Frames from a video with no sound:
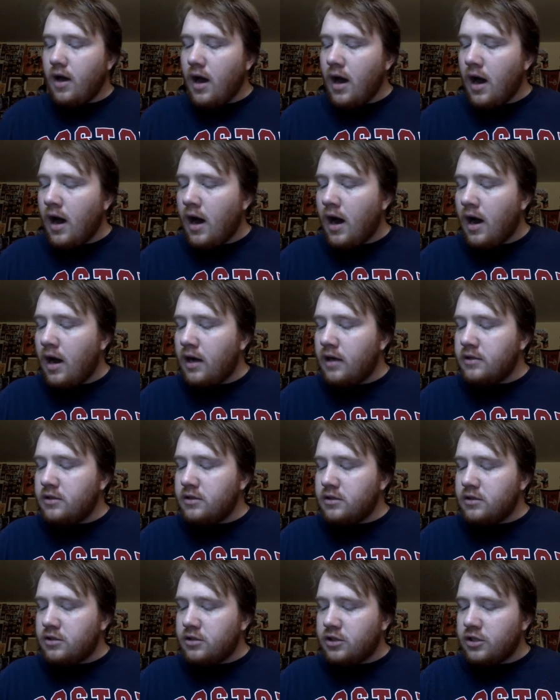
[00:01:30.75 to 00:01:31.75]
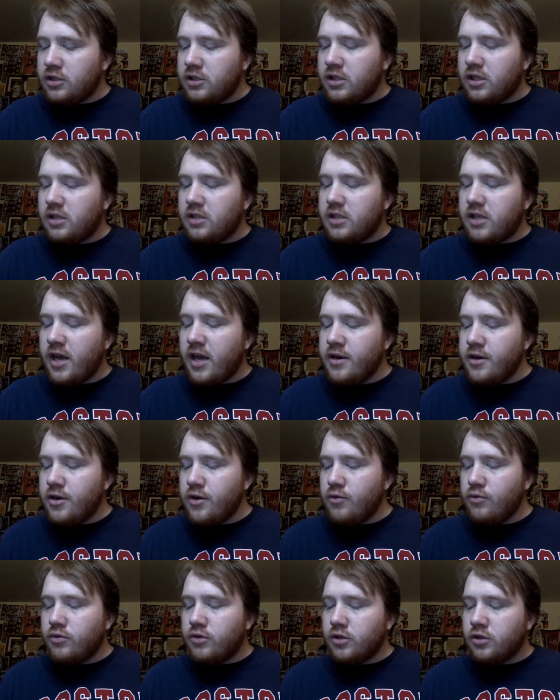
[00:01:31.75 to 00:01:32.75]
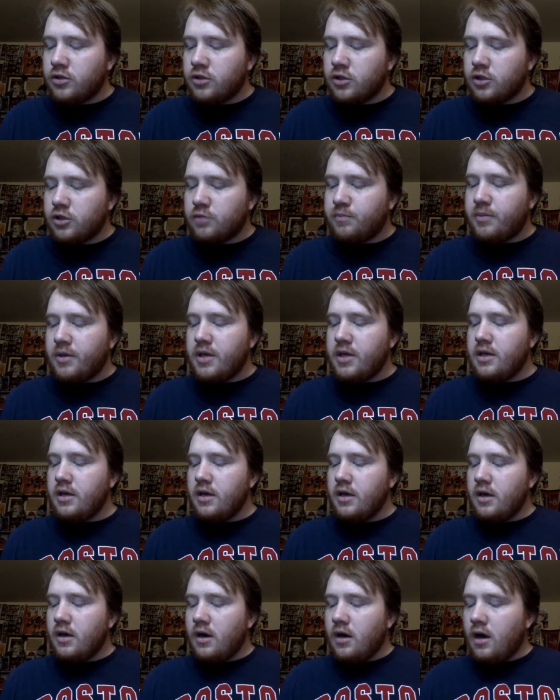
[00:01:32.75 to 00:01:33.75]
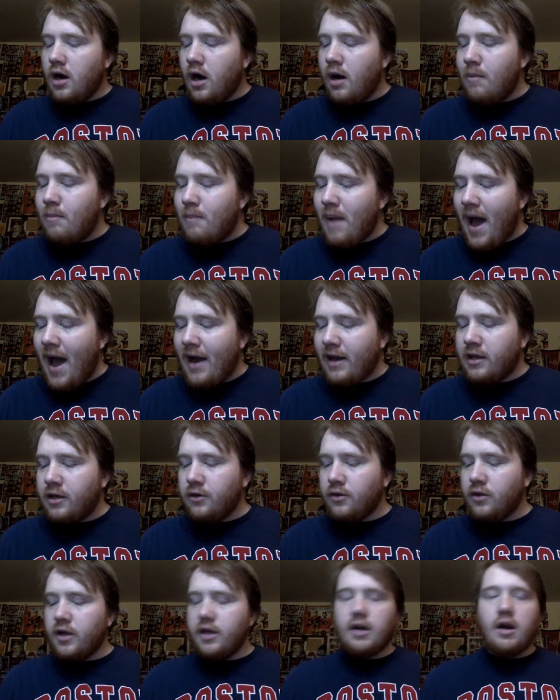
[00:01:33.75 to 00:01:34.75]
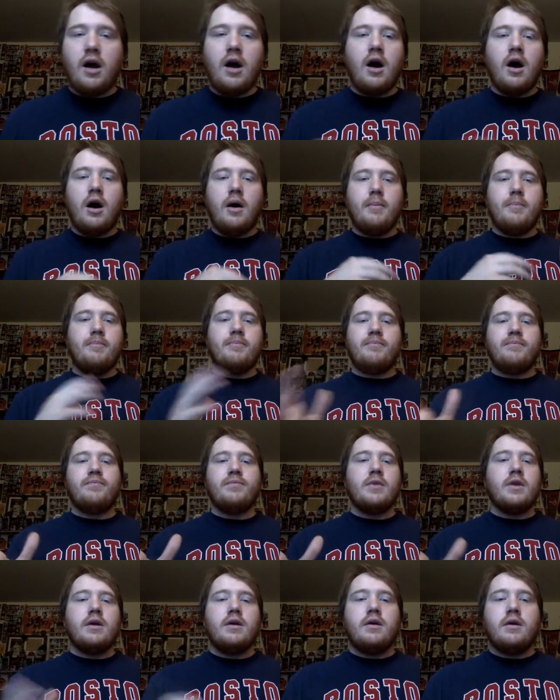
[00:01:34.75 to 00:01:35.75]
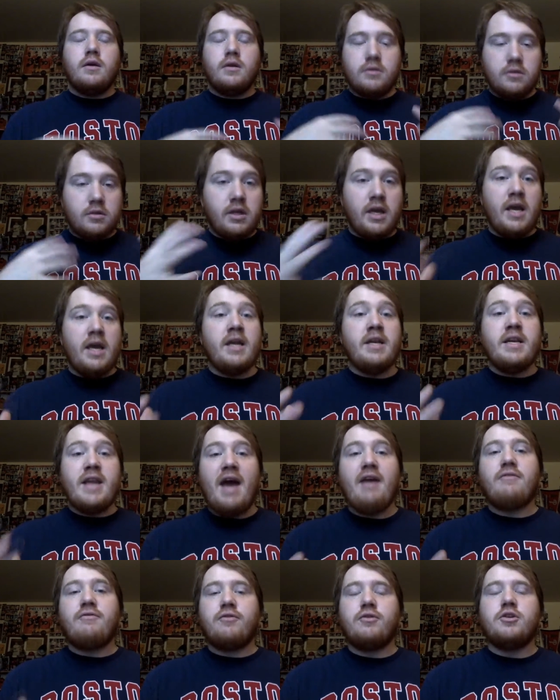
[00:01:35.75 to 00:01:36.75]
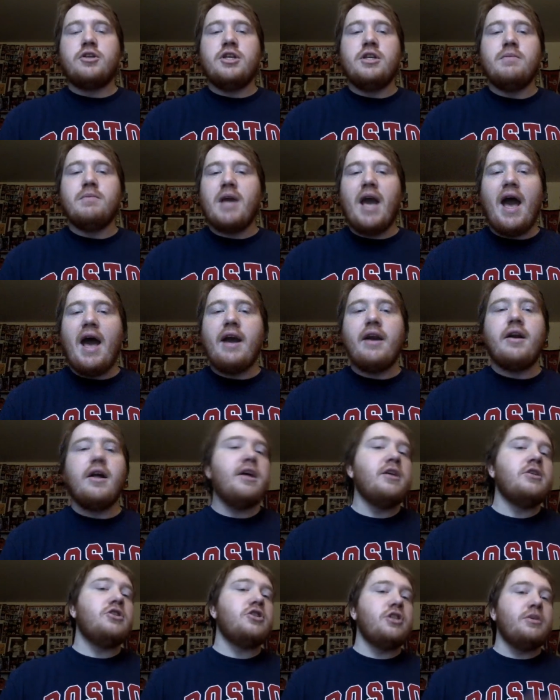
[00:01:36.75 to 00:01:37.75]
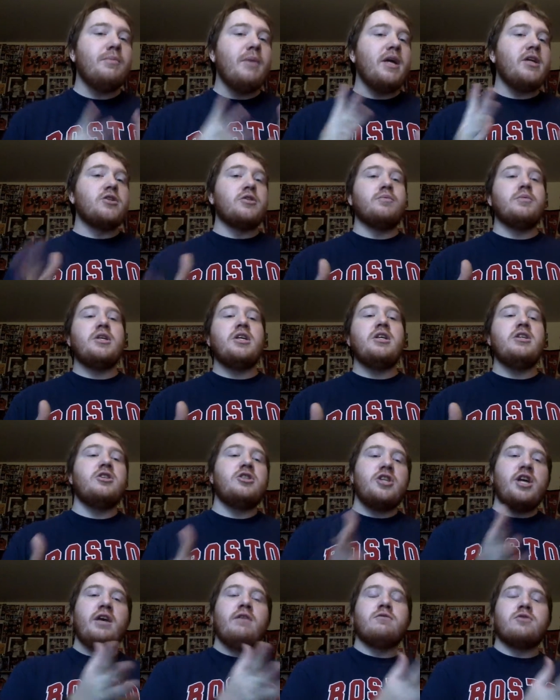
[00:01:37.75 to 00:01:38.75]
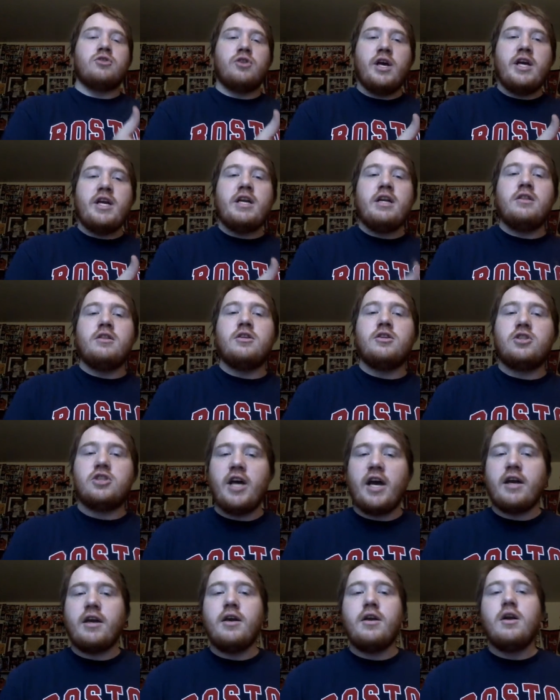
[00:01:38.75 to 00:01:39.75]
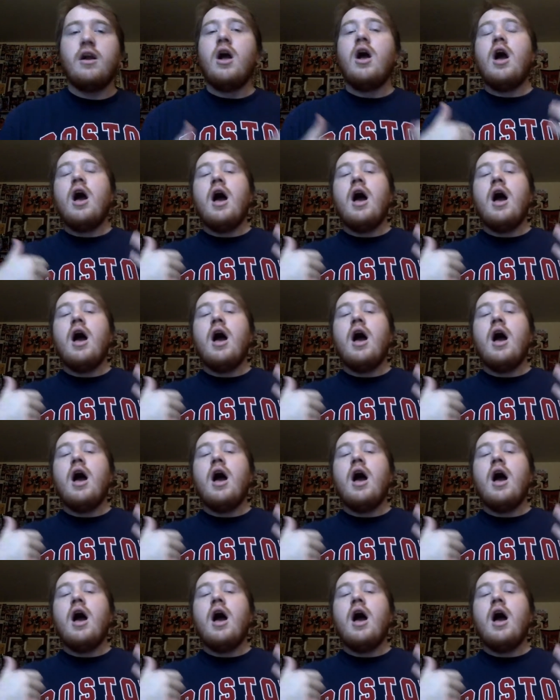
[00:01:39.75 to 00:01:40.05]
Uh, she's continued to just be immaculate um, in net for Team Canada, and she made some key saves late in the second